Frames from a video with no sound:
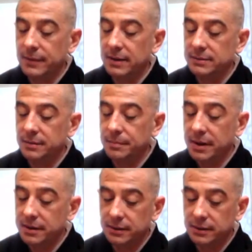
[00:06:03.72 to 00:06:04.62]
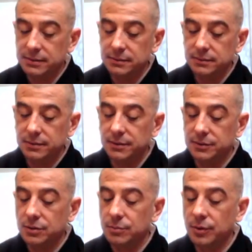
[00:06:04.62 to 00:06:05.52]
as an appendix to the
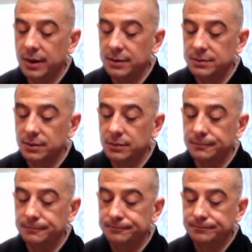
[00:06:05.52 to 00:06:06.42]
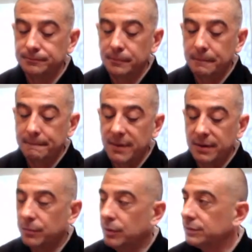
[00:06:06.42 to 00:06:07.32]
Shobo Genzo in
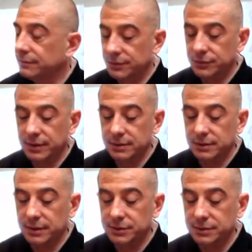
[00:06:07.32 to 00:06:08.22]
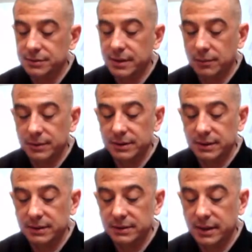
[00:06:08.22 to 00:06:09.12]
most of the translations that we see
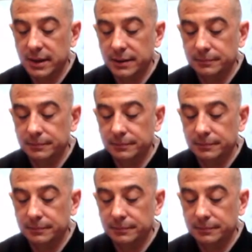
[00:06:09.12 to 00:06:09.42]
today.